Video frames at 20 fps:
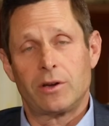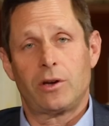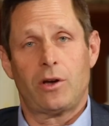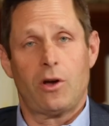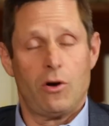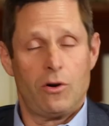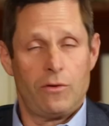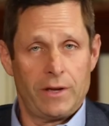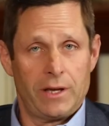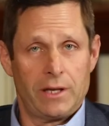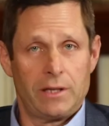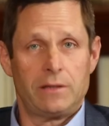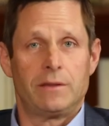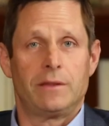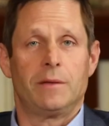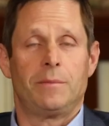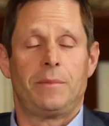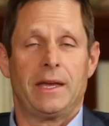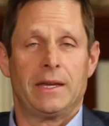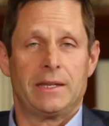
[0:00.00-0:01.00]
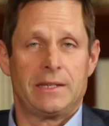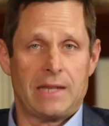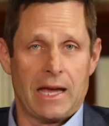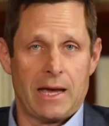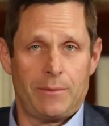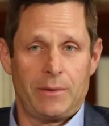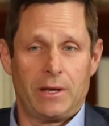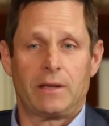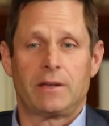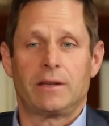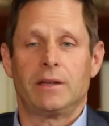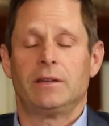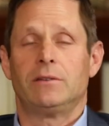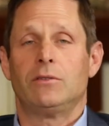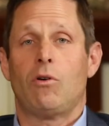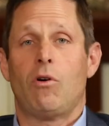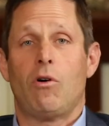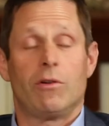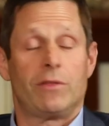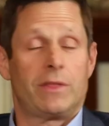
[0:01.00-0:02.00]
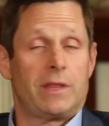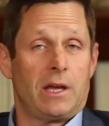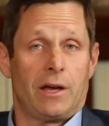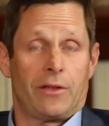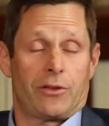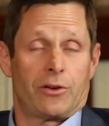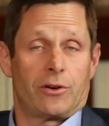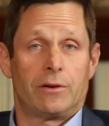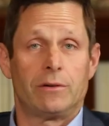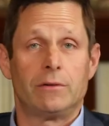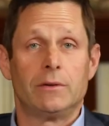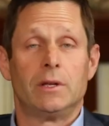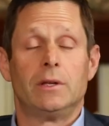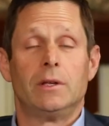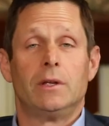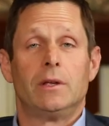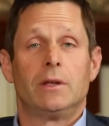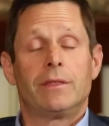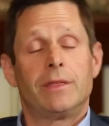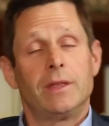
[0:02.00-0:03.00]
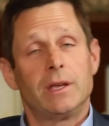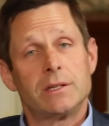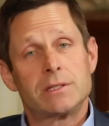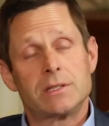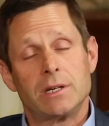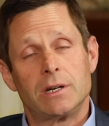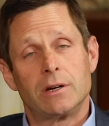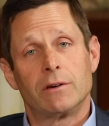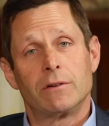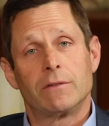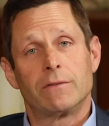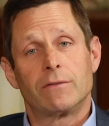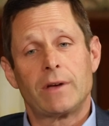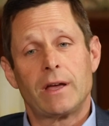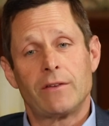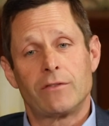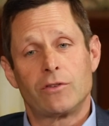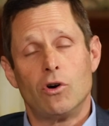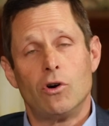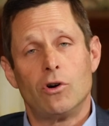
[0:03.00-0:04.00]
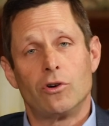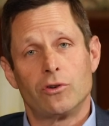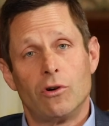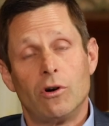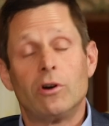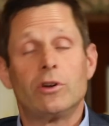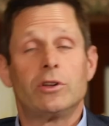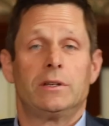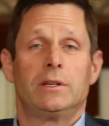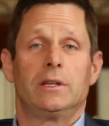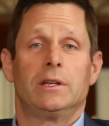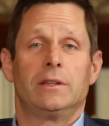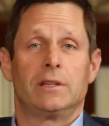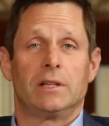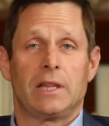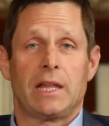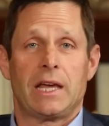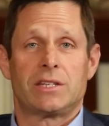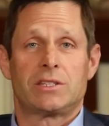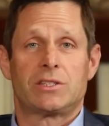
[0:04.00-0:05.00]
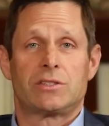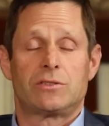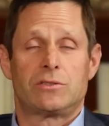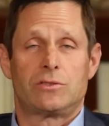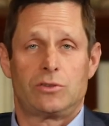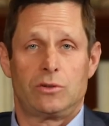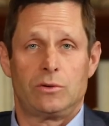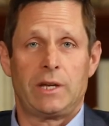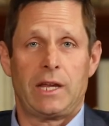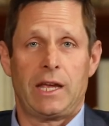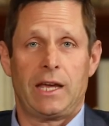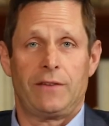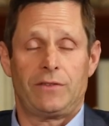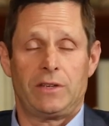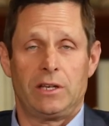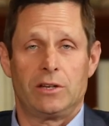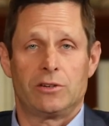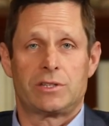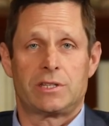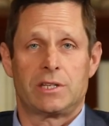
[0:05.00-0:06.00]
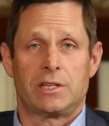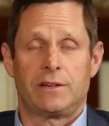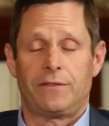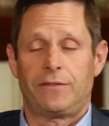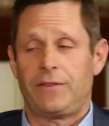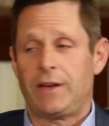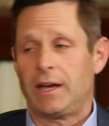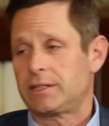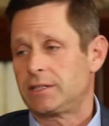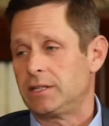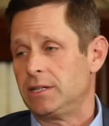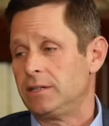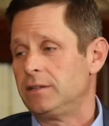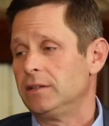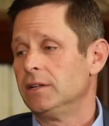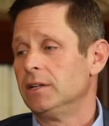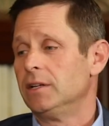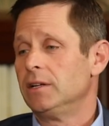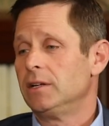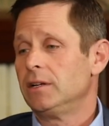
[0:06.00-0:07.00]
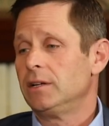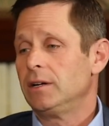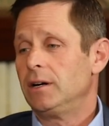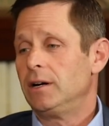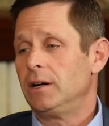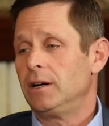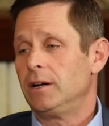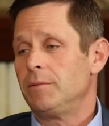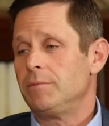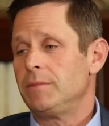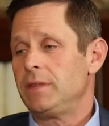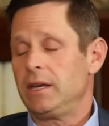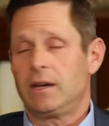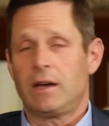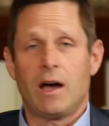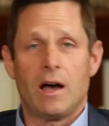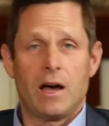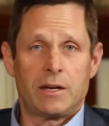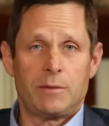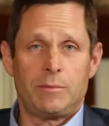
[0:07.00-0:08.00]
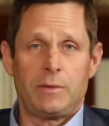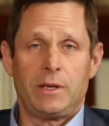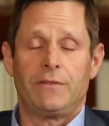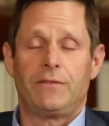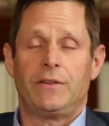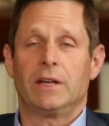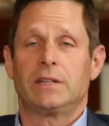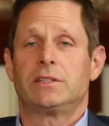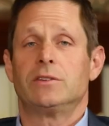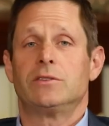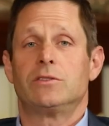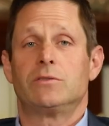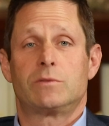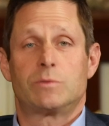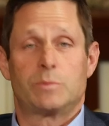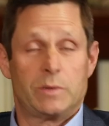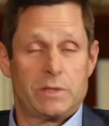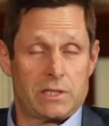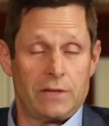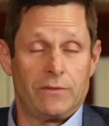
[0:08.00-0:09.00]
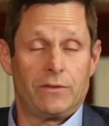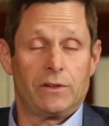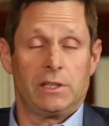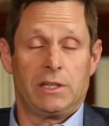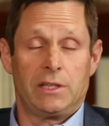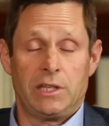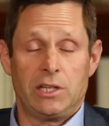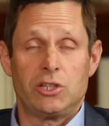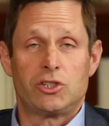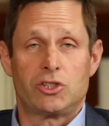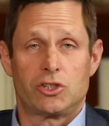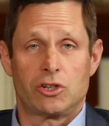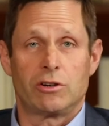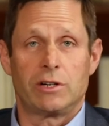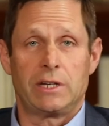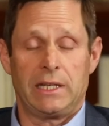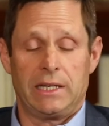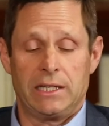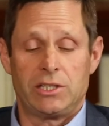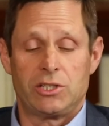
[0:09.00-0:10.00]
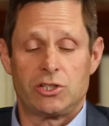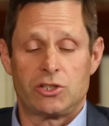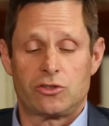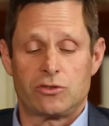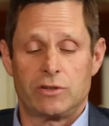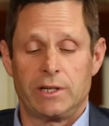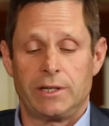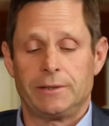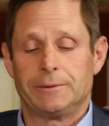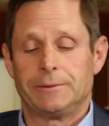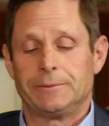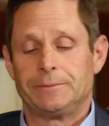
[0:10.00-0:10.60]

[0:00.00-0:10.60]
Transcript: COVID, the pandemic, and all the other things that are, have gone on in the last two and a half years that affected um, the economy, affected specifically the surety industry.